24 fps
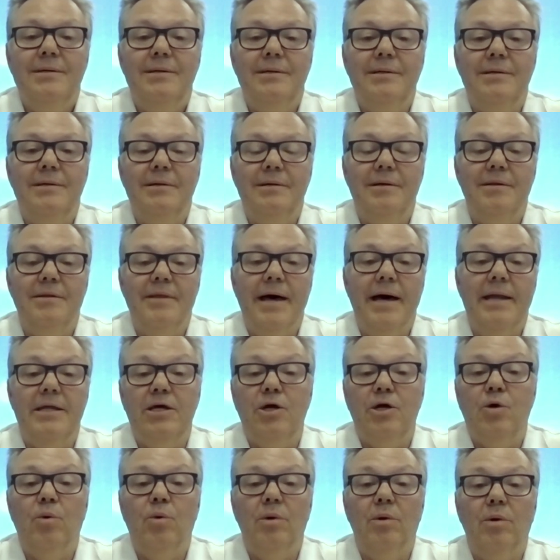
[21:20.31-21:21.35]
uh, that
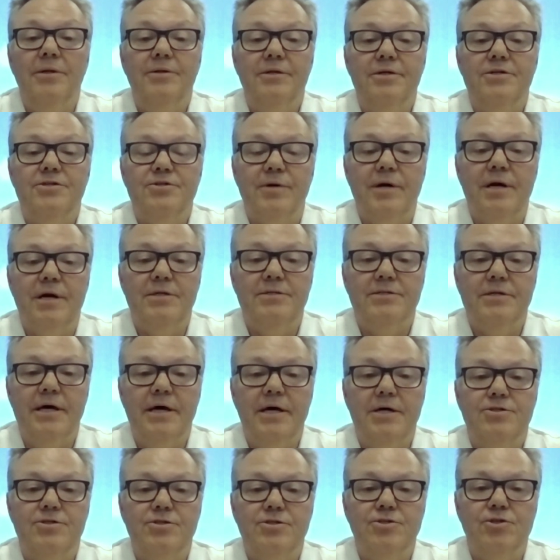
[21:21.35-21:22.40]
equal in this
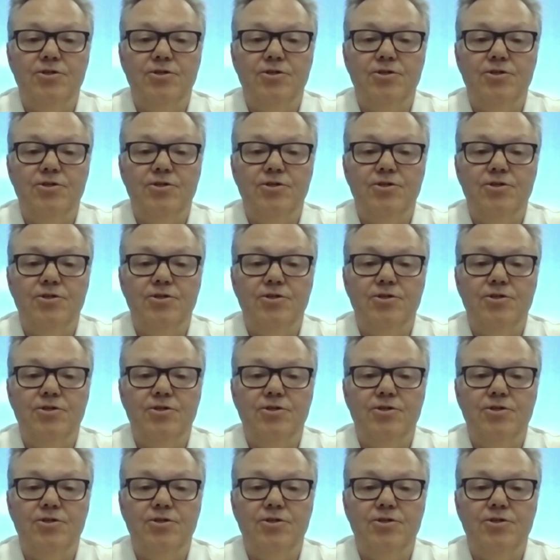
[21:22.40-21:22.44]
transaction,